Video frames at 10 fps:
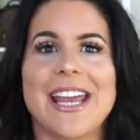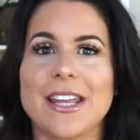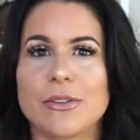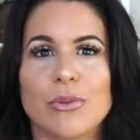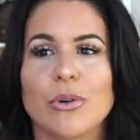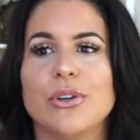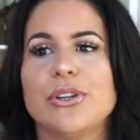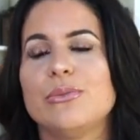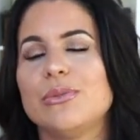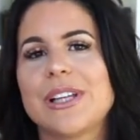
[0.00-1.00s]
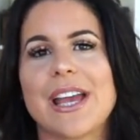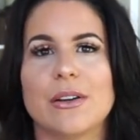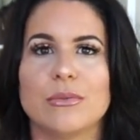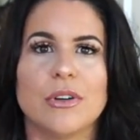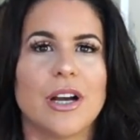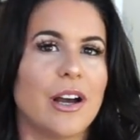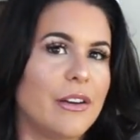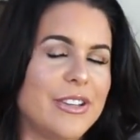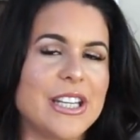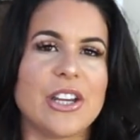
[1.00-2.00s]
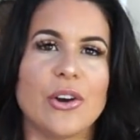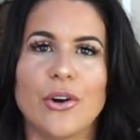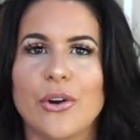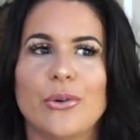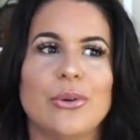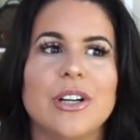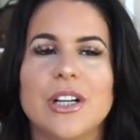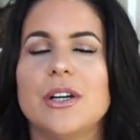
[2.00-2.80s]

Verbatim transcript: Either or you will get a video,